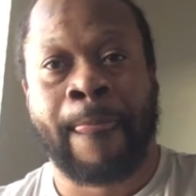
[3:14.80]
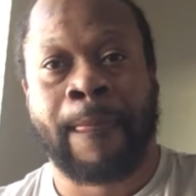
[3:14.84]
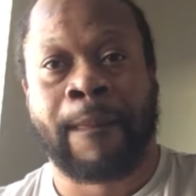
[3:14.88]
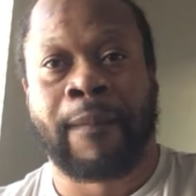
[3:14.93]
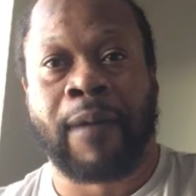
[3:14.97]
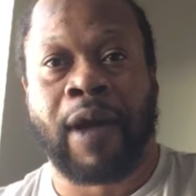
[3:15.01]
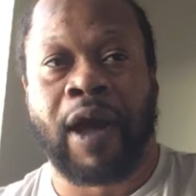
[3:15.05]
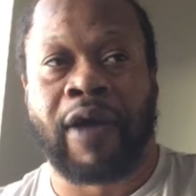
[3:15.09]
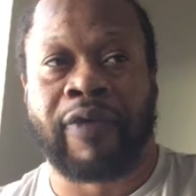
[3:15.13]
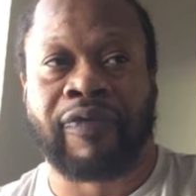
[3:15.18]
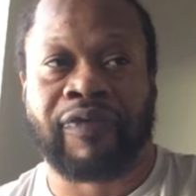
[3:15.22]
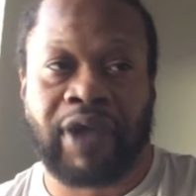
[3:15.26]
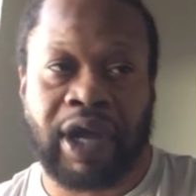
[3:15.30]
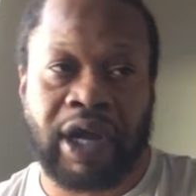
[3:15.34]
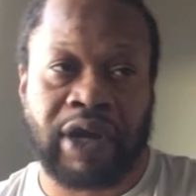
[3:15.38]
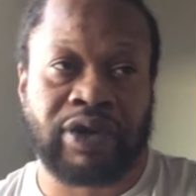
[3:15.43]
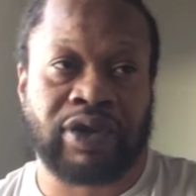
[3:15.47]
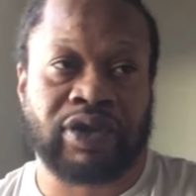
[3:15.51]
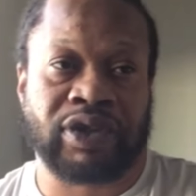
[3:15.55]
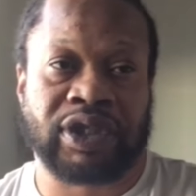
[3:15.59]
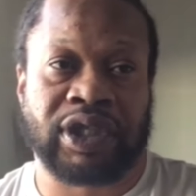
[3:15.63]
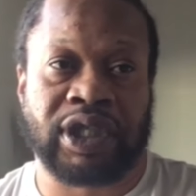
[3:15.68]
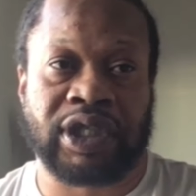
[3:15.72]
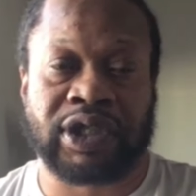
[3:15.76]
There
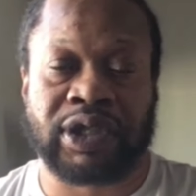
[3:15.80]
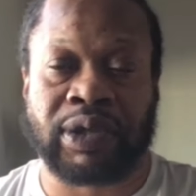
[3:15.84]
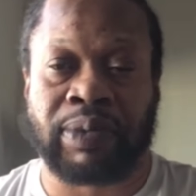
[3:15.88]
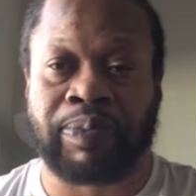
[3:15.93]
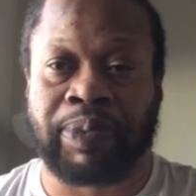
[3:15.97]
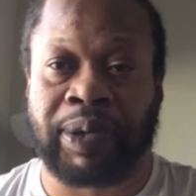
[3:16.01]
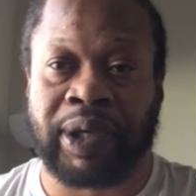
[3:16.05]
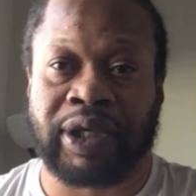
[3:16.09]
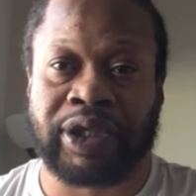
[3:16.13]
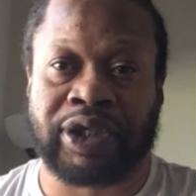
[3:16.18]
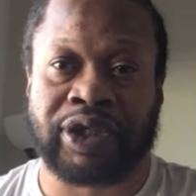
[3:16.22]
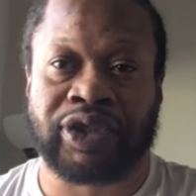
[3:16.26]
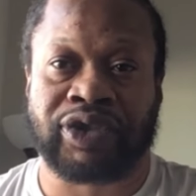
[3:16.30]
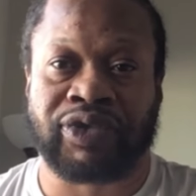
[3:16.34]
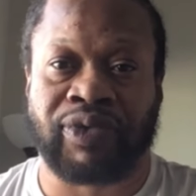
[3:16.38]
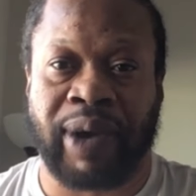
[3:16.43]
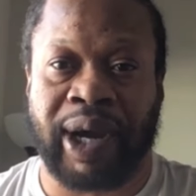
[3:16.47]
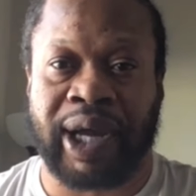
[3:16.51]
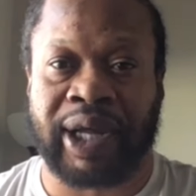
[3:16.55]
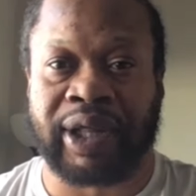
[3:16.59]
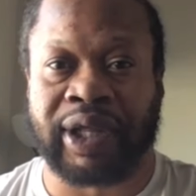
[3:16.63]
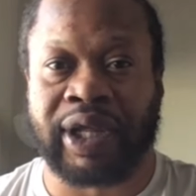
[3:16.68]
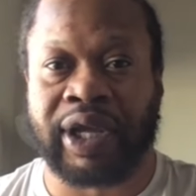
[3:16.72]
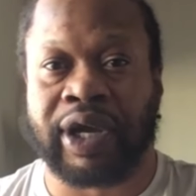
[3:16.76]
you see some pictures
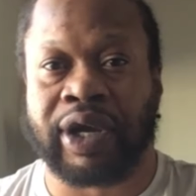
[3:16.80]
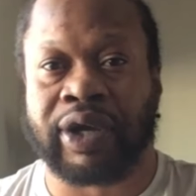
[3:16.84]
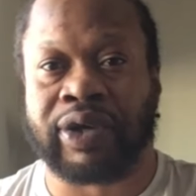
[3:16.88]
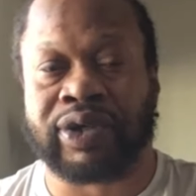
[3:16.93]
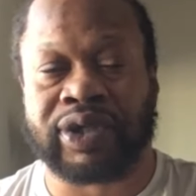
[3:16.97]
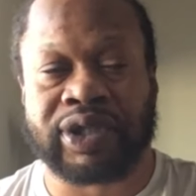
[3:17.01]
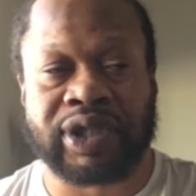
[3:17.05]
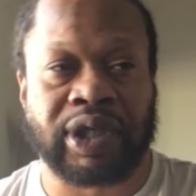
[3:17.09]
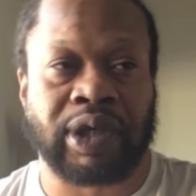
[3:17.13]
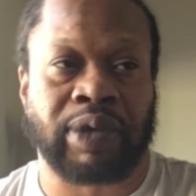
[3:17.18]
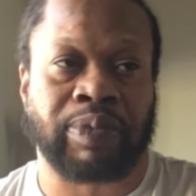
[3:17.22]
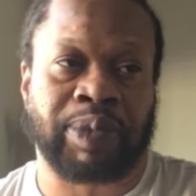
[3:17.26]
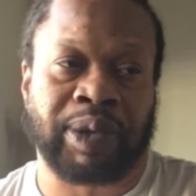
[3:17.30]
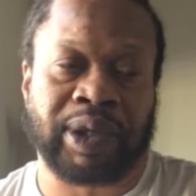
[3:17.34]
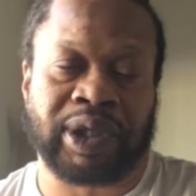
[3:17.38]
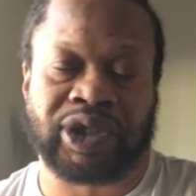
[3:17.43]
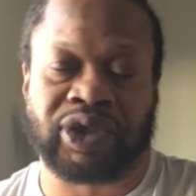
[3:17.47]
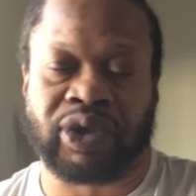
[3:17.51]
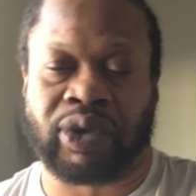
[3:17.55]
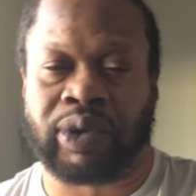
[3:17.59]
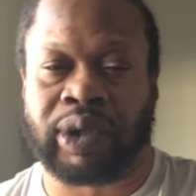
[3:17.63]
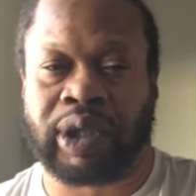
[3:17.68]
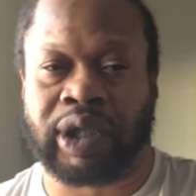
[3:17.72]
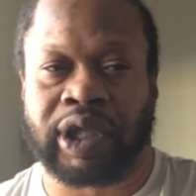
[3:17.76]
right there. You see a
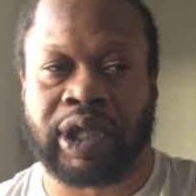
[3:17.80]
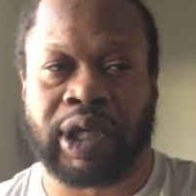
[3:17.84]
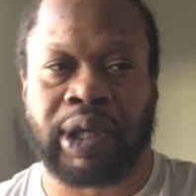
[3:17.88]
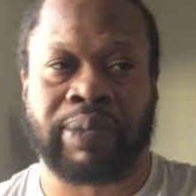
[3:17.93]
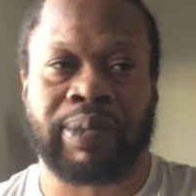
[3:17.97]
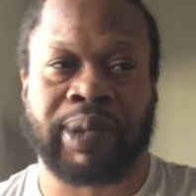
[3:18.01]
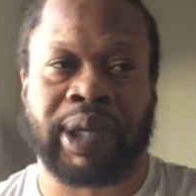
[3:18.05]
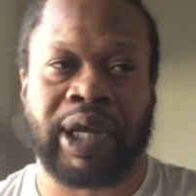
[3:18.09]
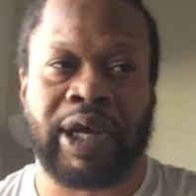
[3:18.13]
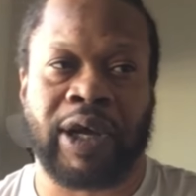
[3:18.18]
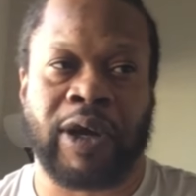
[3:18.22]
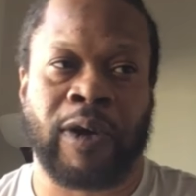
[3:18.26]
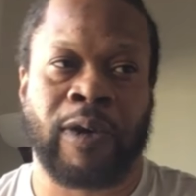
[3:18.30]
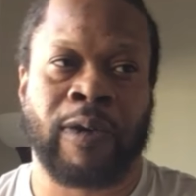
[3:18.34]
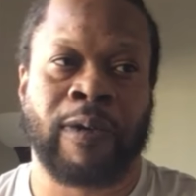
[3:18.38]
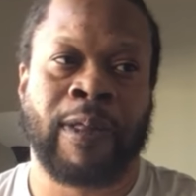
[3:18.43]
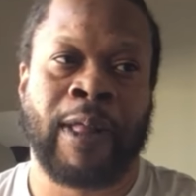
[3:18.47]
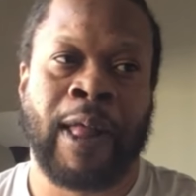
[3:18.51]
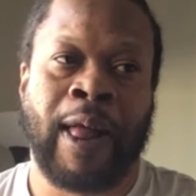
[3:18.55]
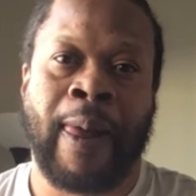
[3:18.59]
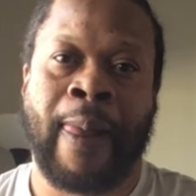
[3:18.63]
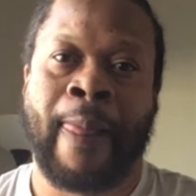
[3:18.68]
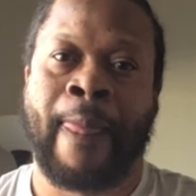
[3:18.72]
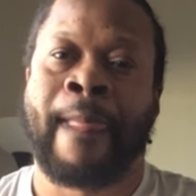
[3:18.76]
picture on the thumbnail.
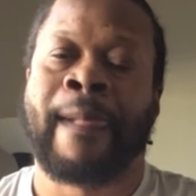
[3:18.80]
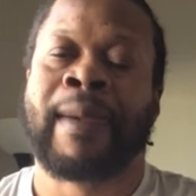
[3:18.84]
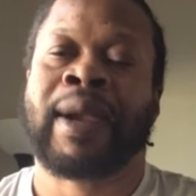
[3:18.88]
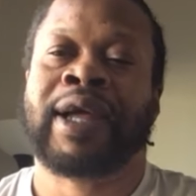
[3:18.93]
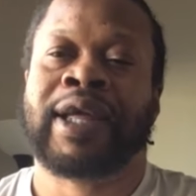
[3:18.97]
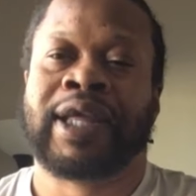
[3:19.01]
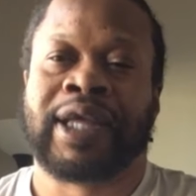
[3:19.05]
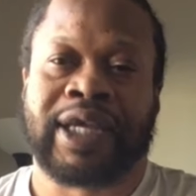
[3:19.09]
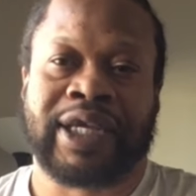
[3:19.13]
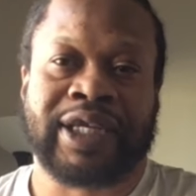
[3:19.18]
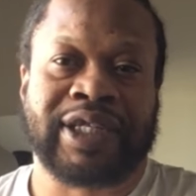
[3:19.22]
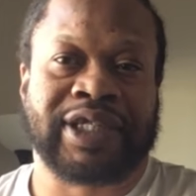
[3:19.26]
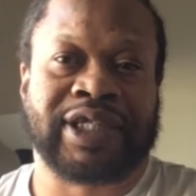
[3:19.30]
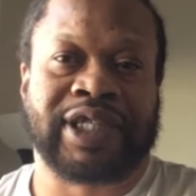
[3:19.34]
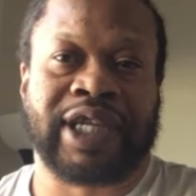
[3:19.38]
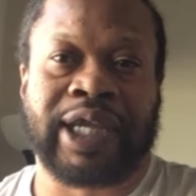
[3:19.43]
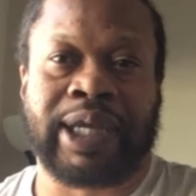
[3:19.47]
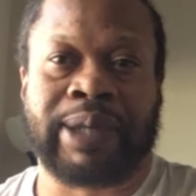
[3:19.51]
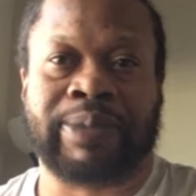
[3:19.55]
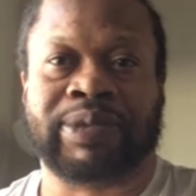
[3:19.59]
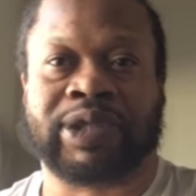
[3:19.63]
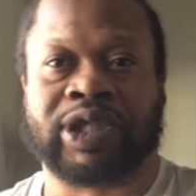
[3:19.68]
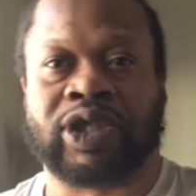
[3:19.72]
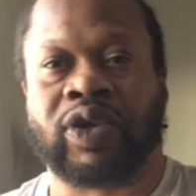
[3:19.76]
He
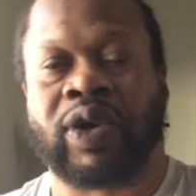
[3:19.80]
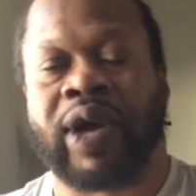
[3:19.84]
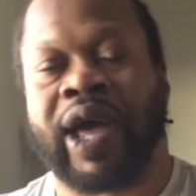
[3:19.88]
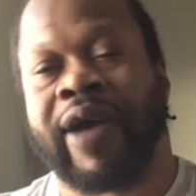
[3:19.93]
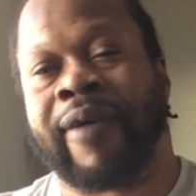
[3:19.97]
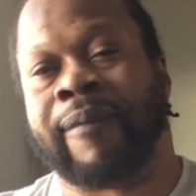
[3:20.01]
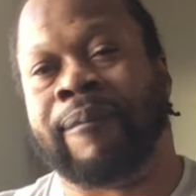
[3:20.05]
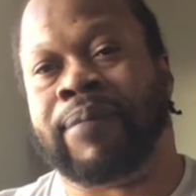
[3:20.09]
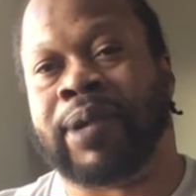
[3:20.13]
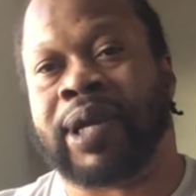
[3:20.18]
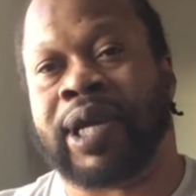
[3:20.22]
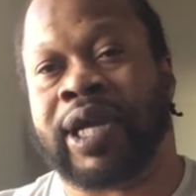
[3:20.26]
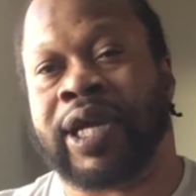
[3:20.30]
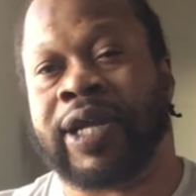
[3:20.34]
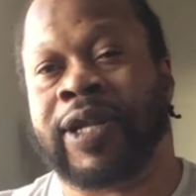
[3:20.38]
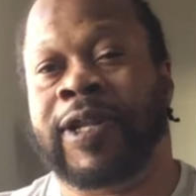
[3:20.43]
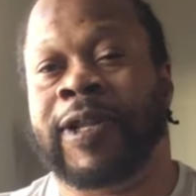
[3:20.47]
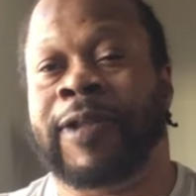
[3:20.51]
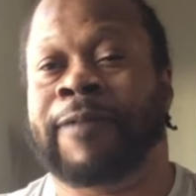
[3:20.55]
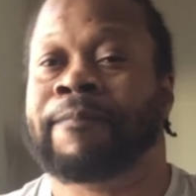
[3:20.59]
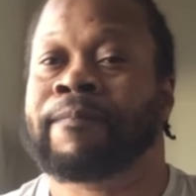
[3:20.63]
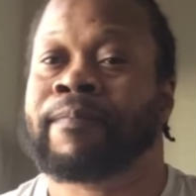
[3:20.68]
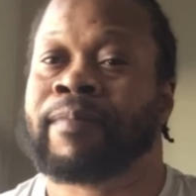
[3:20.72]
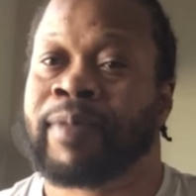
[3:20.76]
seems to have
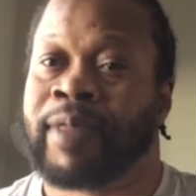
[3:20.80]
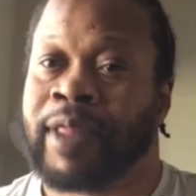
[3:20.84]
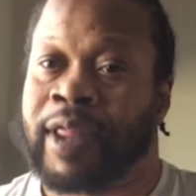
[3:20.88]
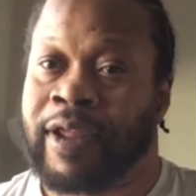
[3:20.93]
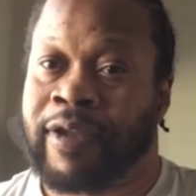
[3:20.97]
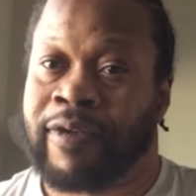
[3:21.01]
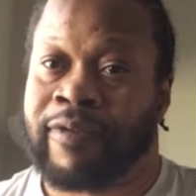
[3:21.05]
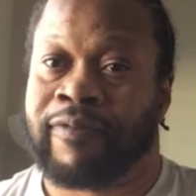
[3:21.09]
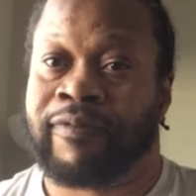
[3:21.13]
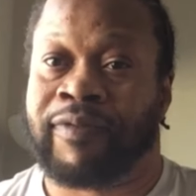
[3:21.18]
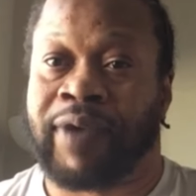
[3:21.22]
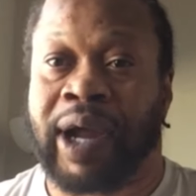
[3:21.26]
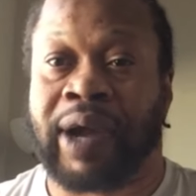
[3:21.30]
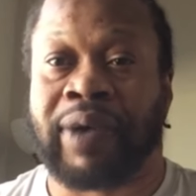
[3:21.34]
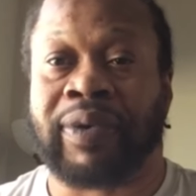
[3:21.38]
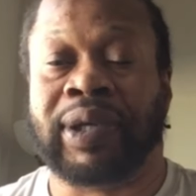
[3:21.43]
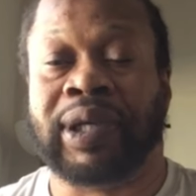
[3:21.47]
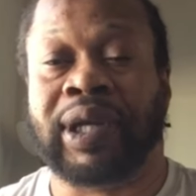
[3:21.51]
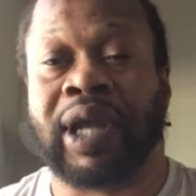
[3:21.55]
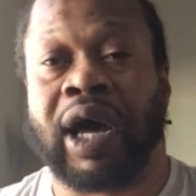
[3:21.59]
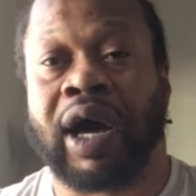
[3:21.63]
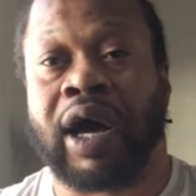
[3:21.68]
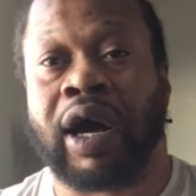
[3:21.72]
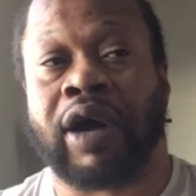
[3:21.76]
been very
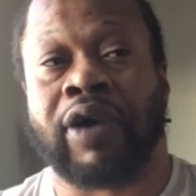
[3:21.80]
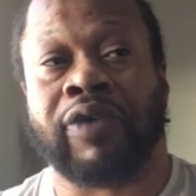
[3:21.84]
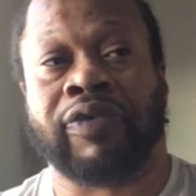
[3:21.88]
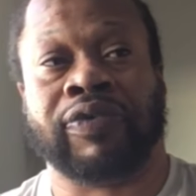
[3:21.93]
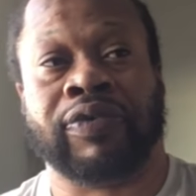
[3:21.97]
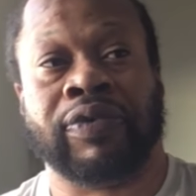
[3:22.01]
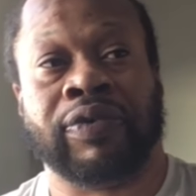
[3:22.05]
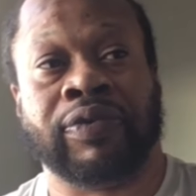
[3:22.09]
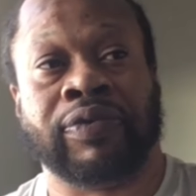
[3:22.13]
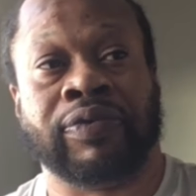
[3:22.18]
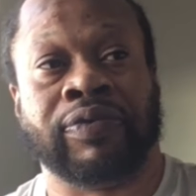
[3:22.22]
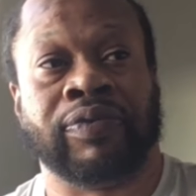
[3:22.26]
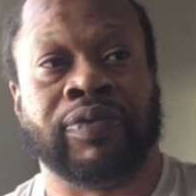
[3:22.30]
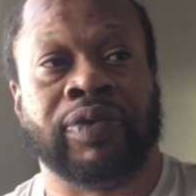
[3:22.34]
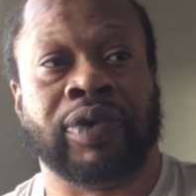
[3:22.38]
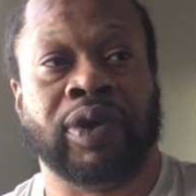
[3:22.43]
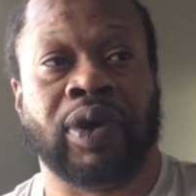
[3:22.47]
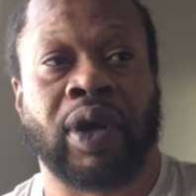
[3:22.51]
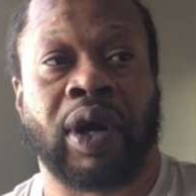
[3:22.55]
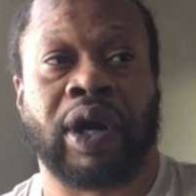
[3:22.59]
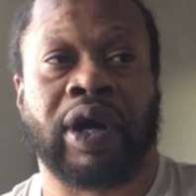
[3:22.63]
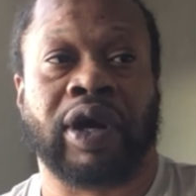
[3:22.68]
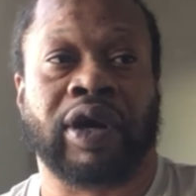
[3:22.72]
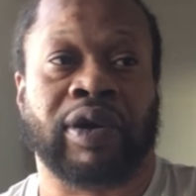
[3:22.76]
loved. You
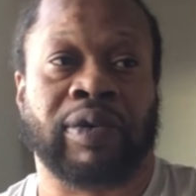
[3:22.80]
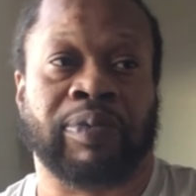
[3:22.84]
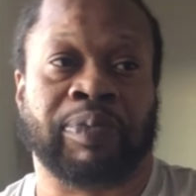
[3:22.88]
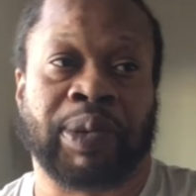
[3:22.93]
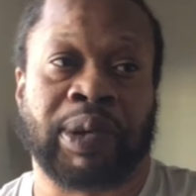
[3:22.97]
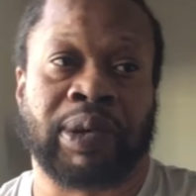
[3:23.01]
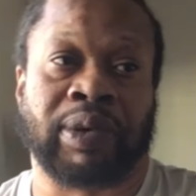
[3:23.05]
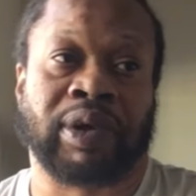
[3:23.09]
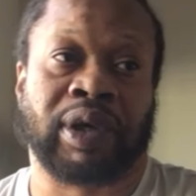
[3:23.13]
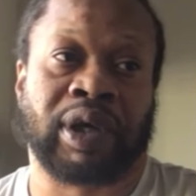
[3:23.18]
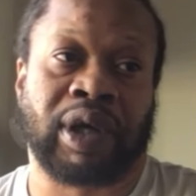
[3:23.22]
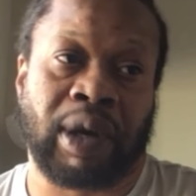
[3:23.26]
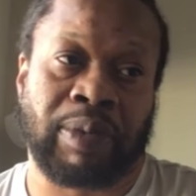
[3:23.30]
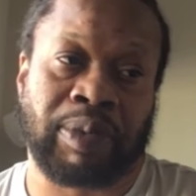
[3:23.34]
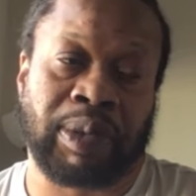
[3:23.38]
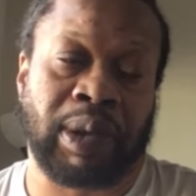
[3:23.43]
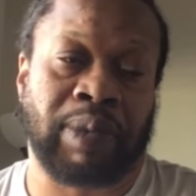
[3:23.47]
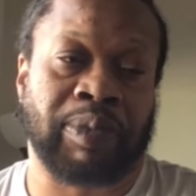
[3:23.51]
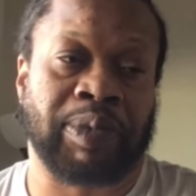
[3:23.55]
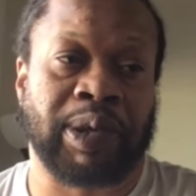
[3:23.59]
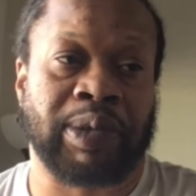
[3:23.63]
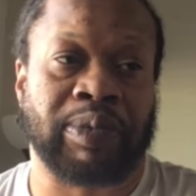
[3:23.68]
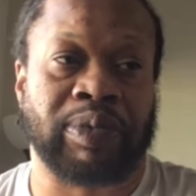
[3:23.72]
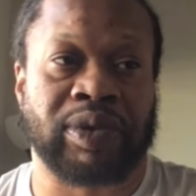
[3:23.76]
know, I heard a couple
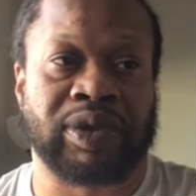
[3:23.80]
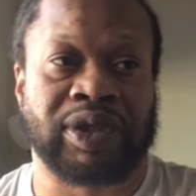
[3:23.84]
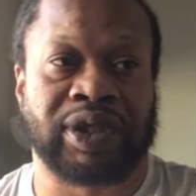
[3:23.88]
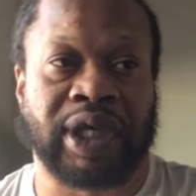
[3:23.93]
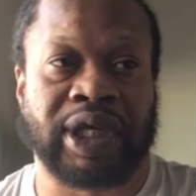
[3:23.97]
of people